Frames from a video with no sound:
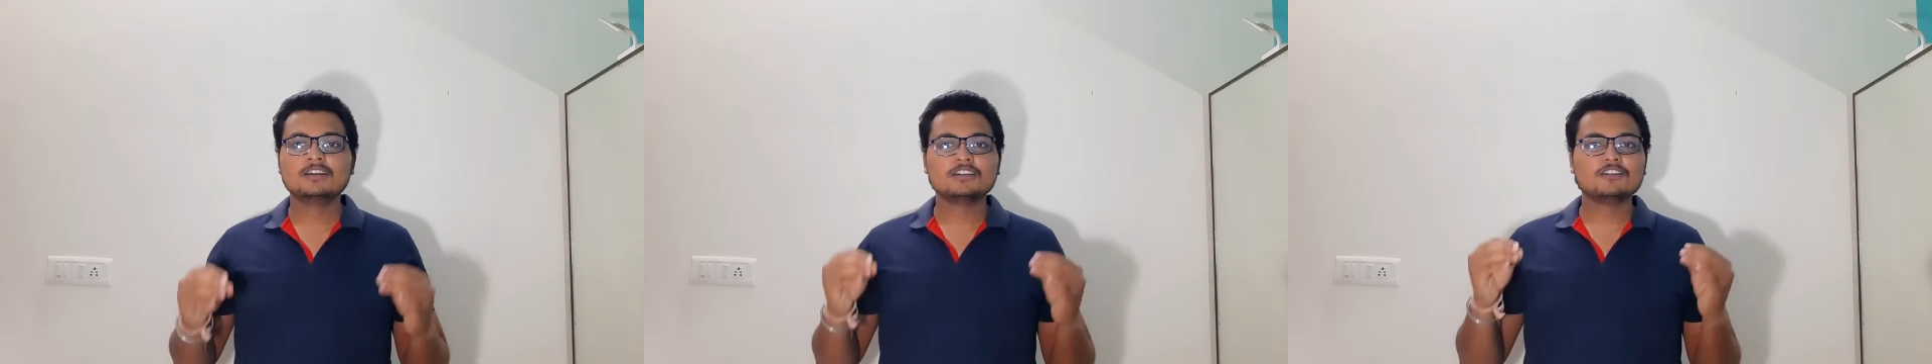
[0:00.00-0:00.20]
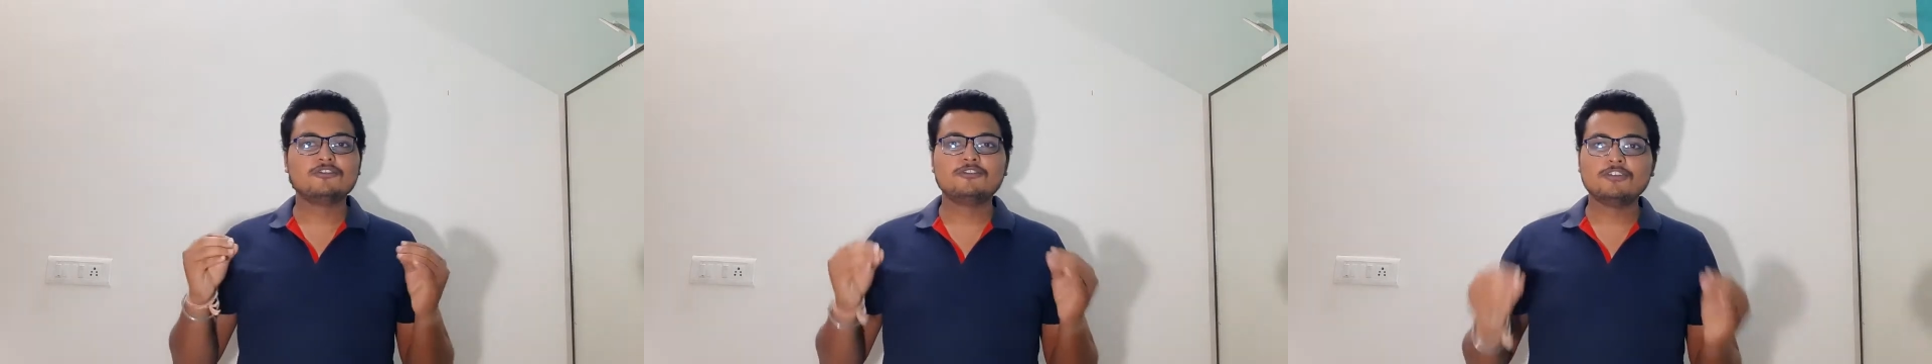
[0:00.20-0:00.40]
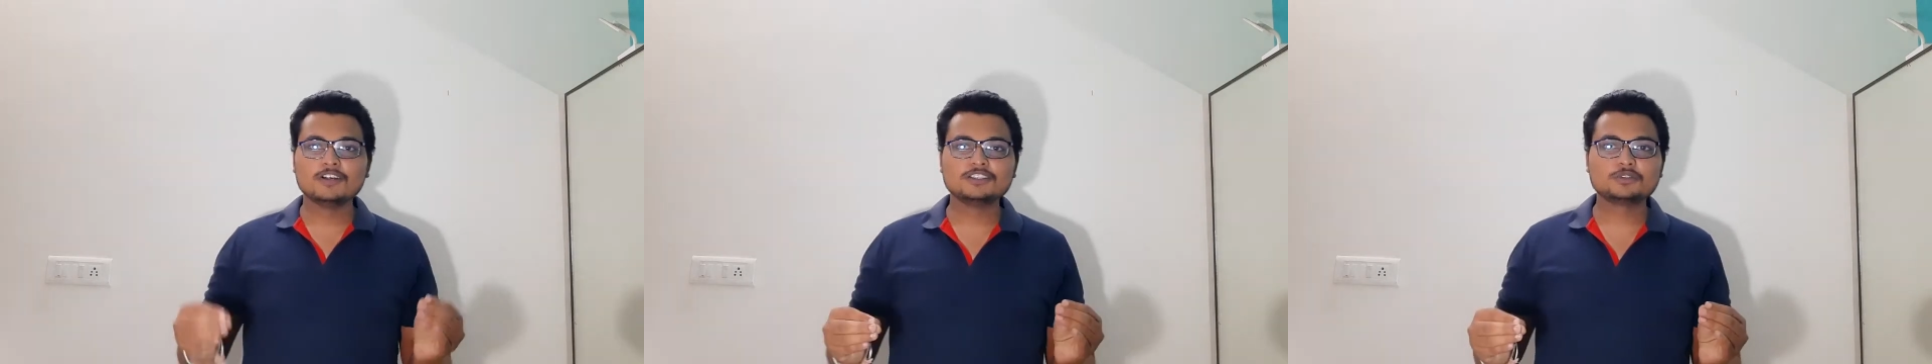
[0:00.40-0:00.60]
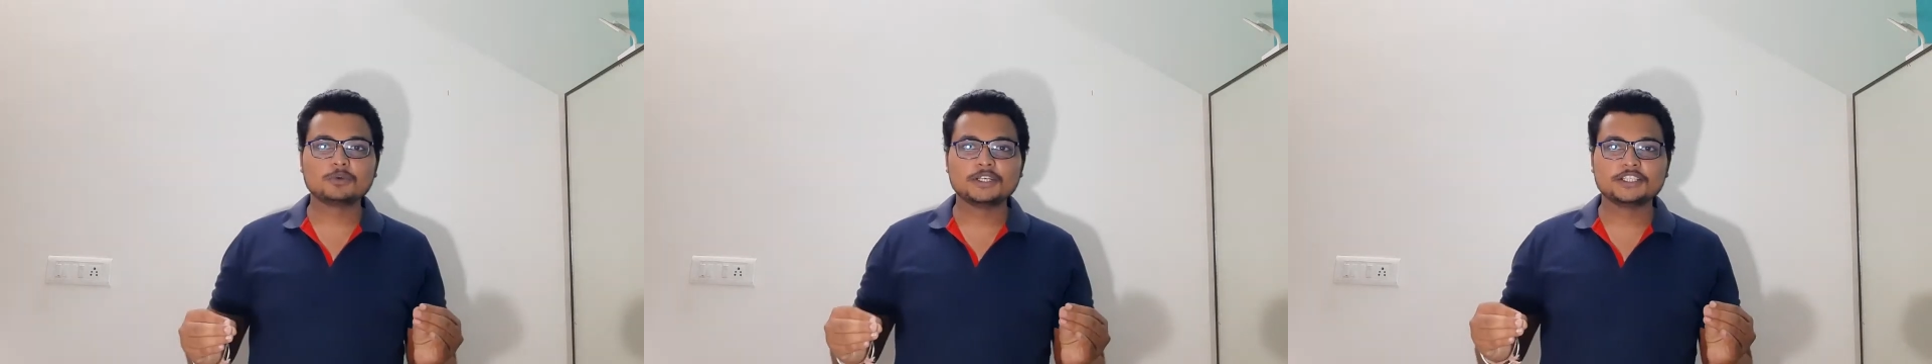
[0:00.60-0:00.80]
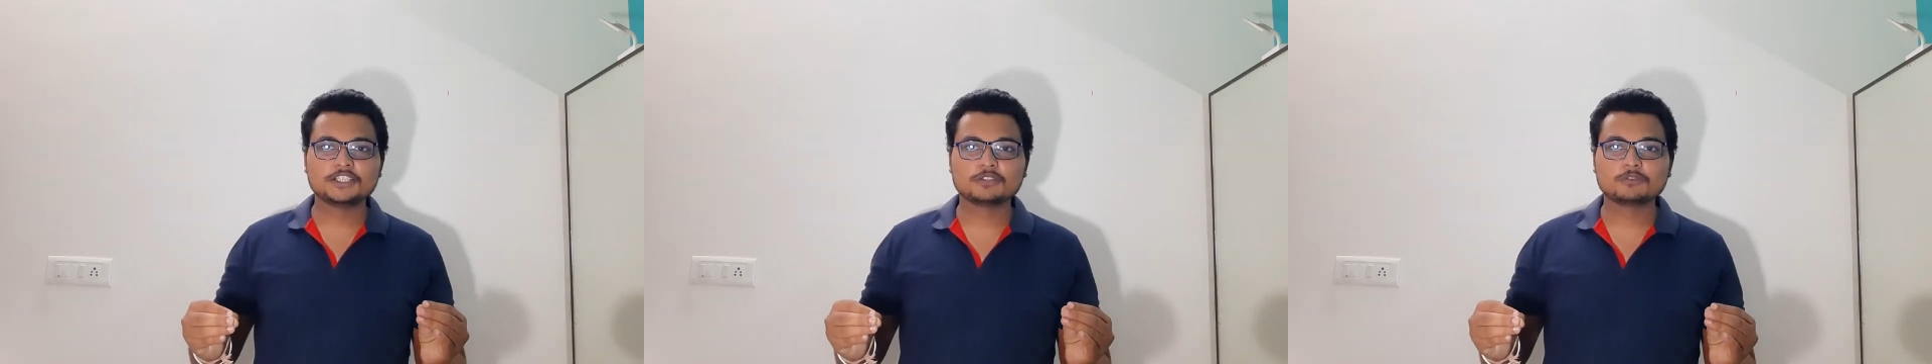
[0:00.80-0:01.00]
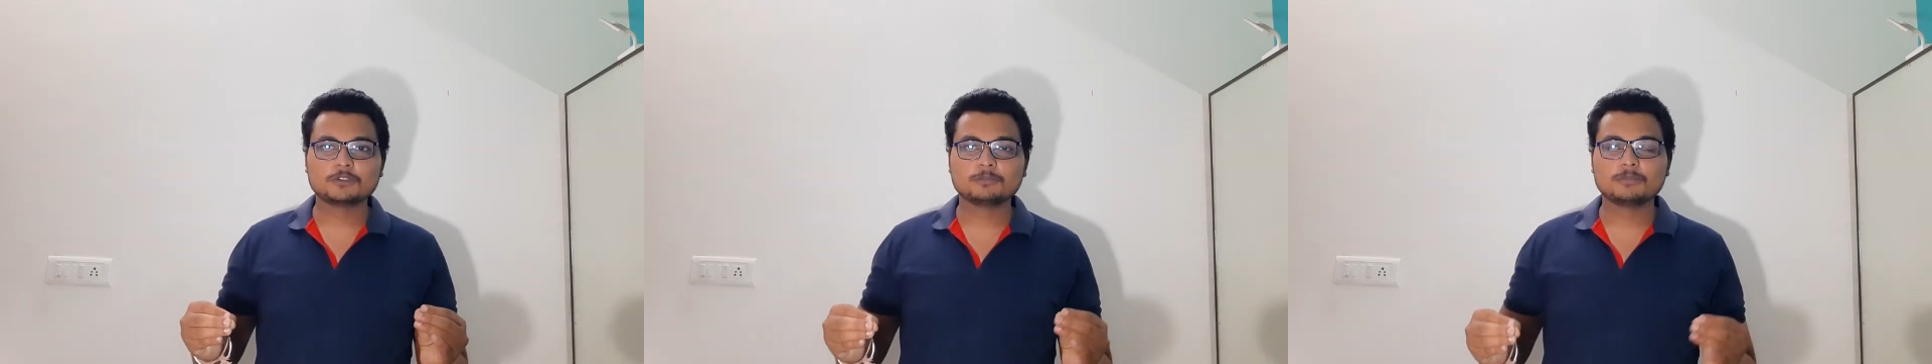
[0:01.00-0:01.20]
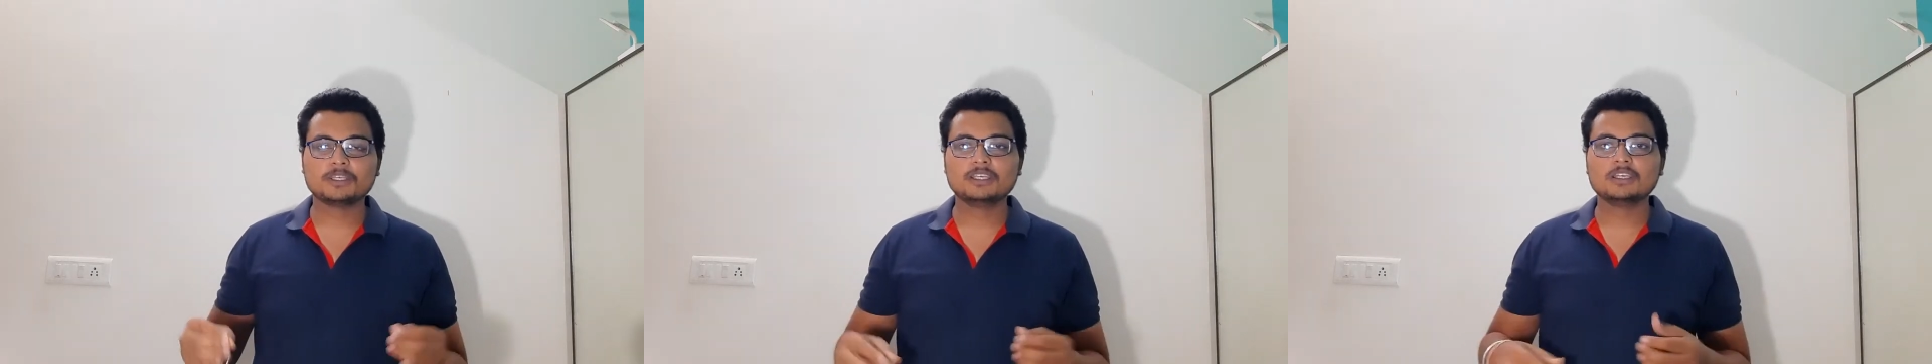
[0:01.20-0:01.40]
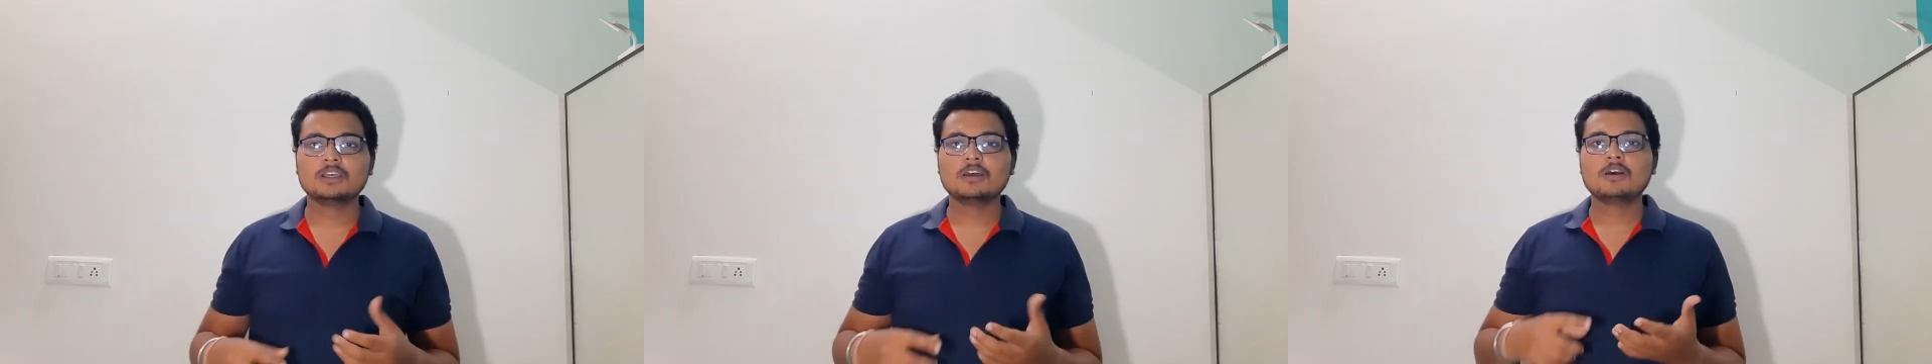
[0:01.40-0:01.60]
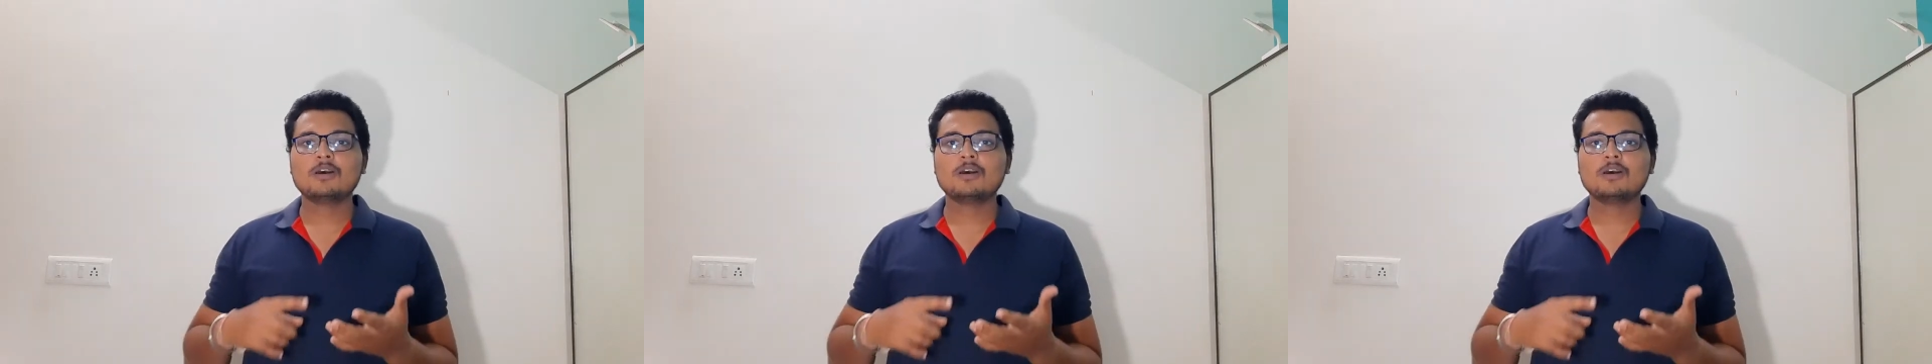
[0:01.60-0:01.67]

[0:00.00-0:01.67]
the first question would be,